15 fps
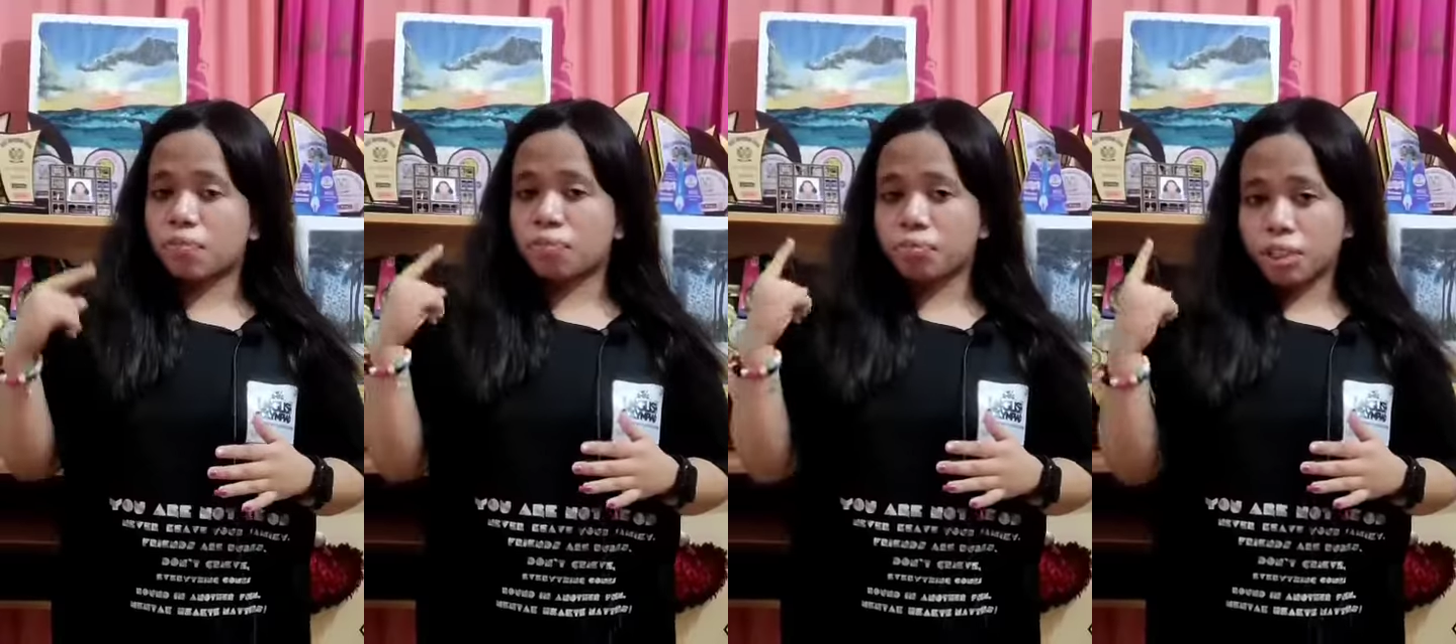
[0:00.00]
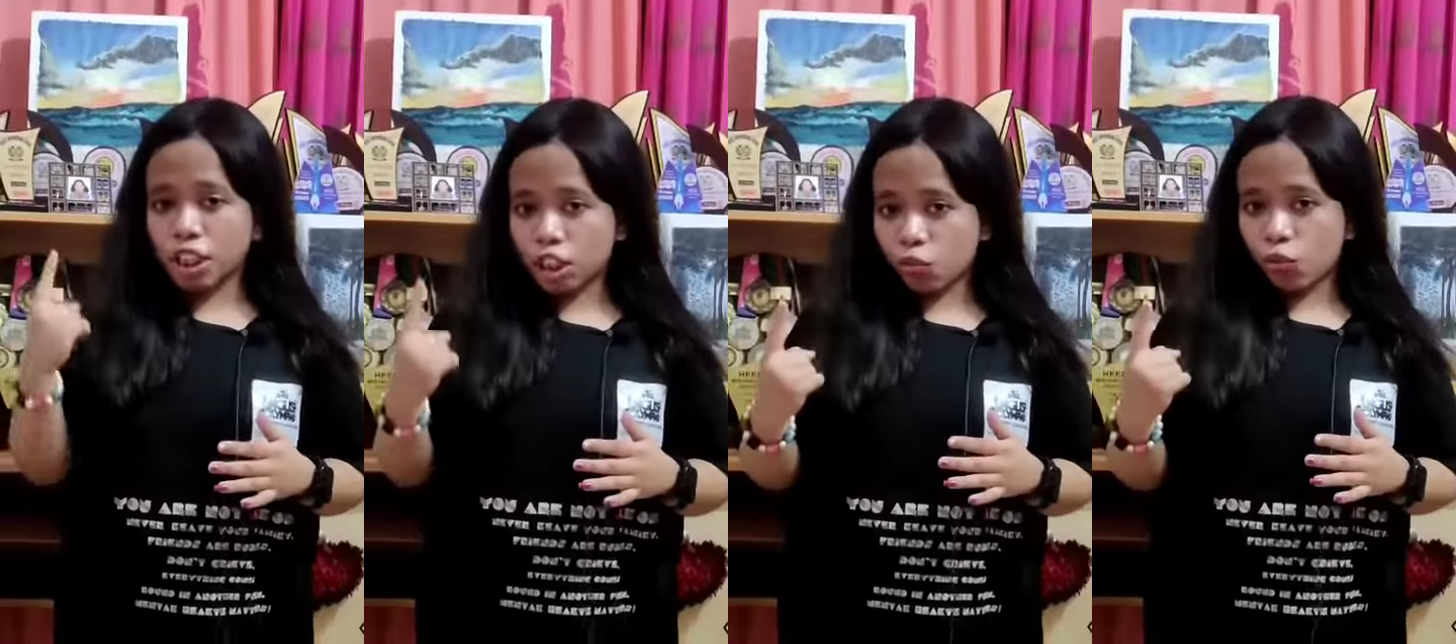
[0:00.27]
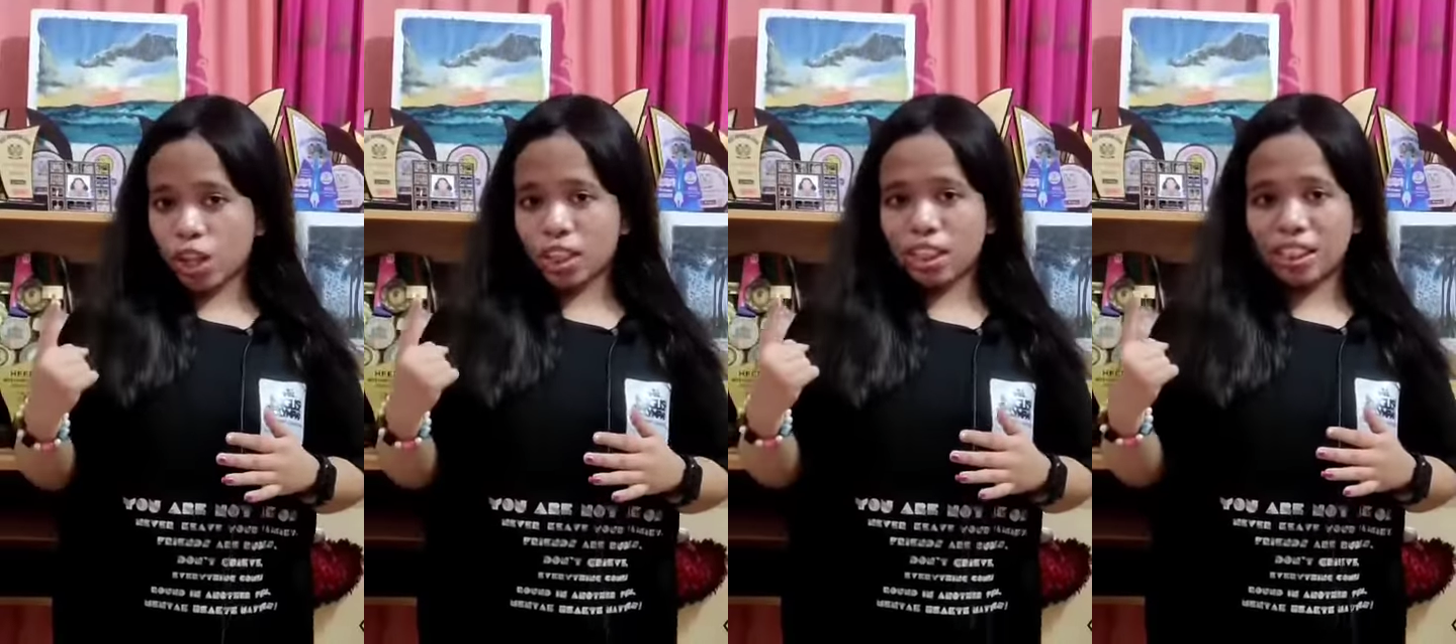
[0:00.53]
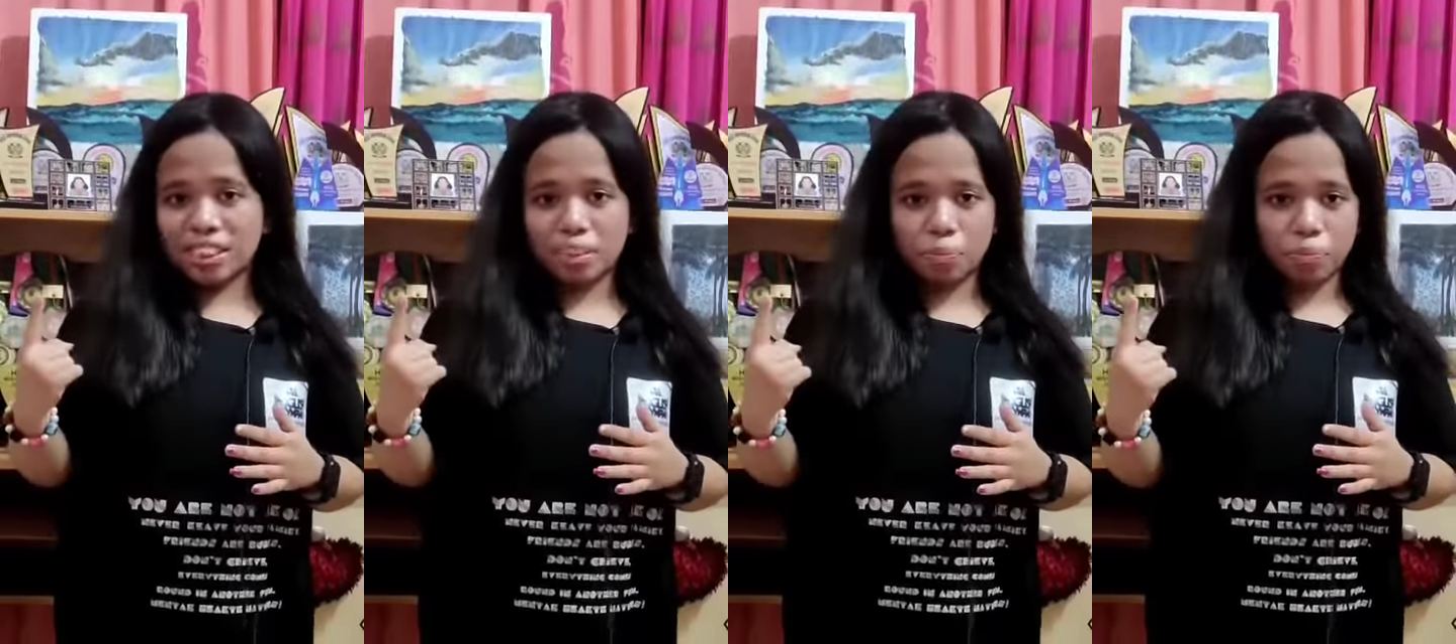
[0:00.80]
The first
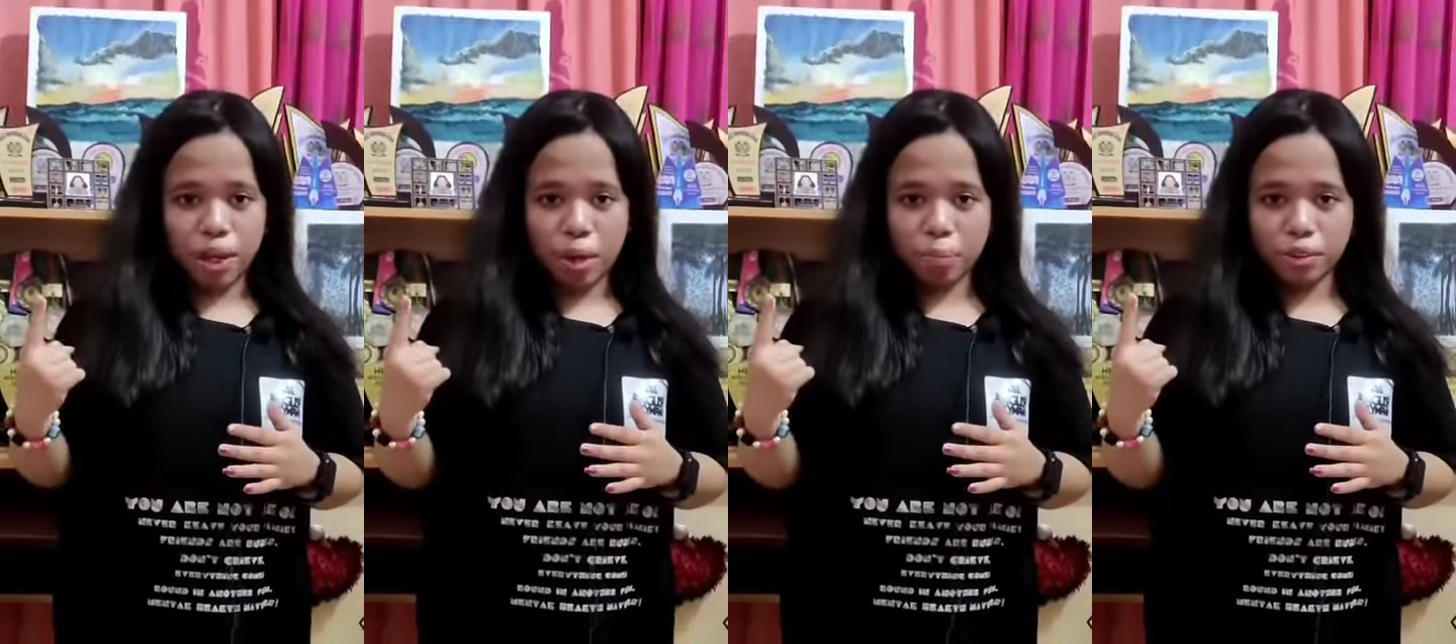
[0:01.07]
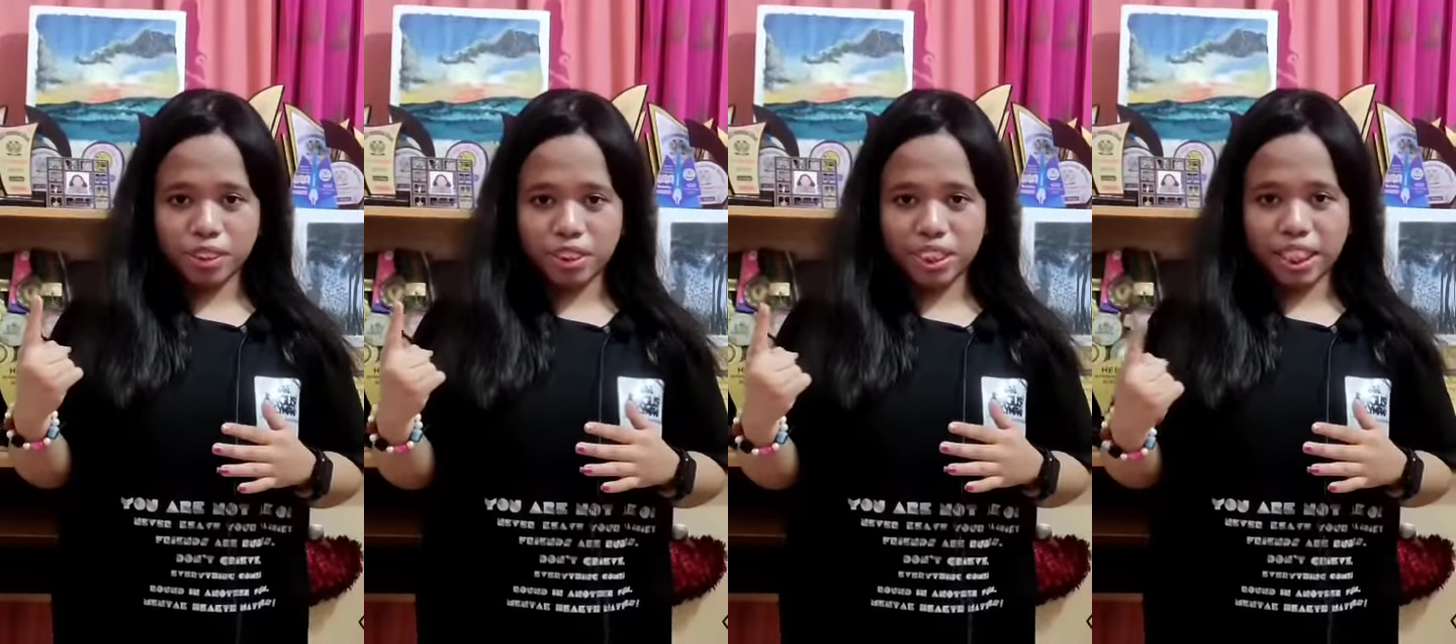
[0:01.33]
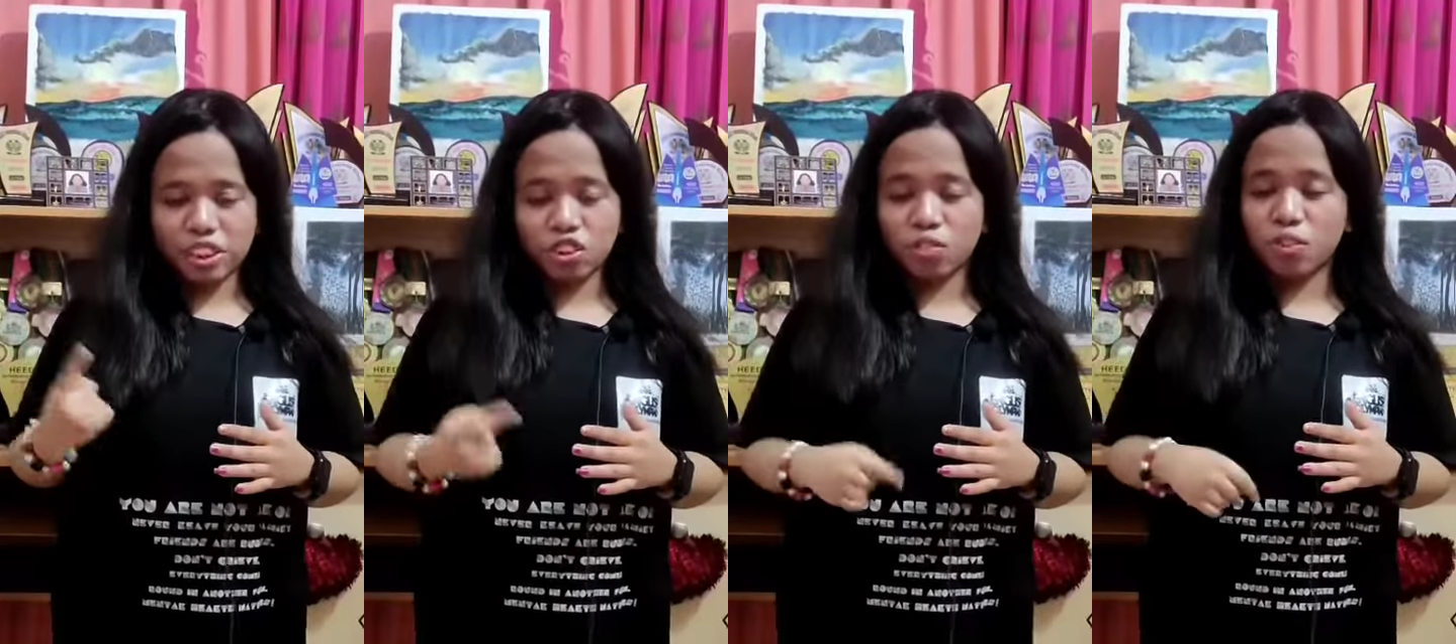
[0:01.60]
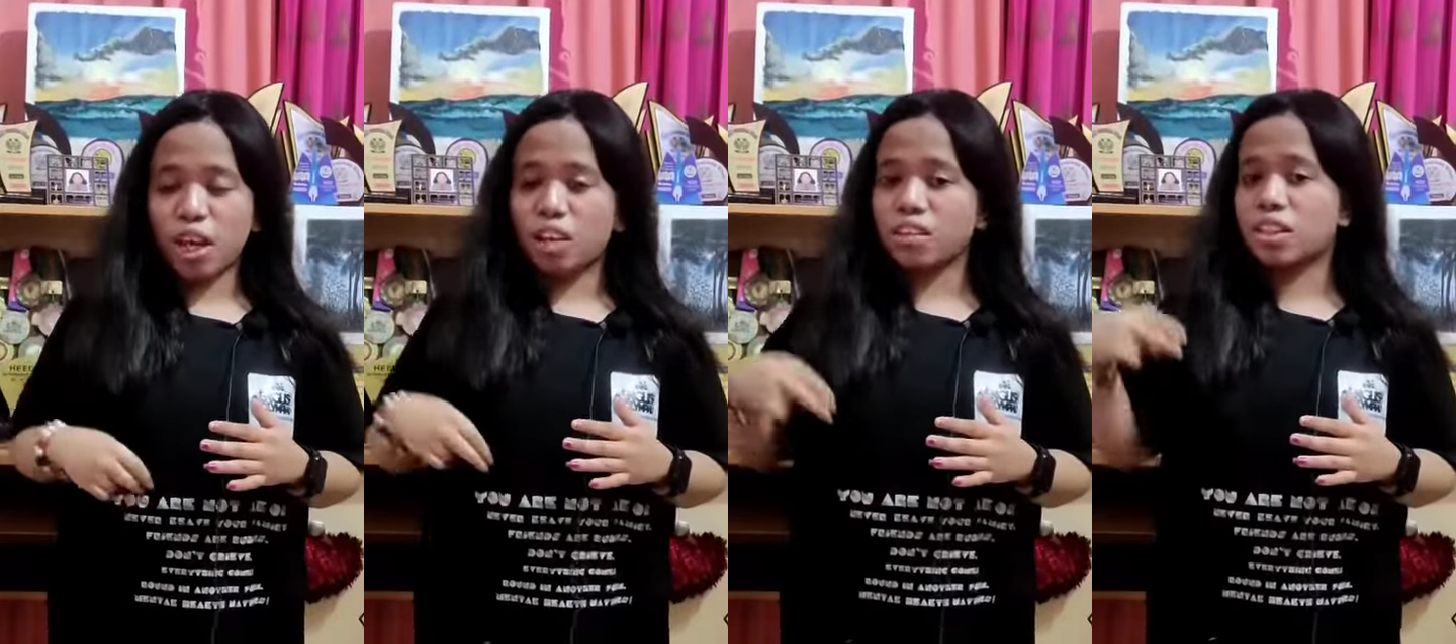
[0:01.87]
one is the primary
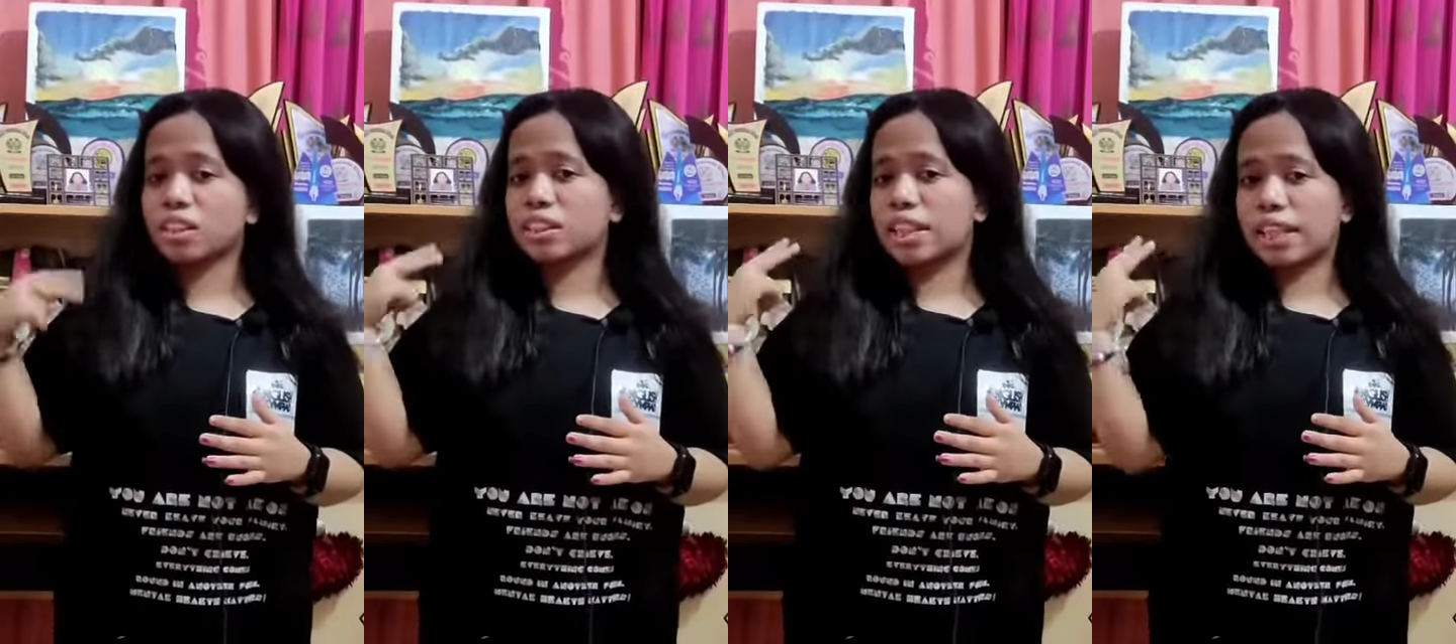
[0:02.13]
selection round,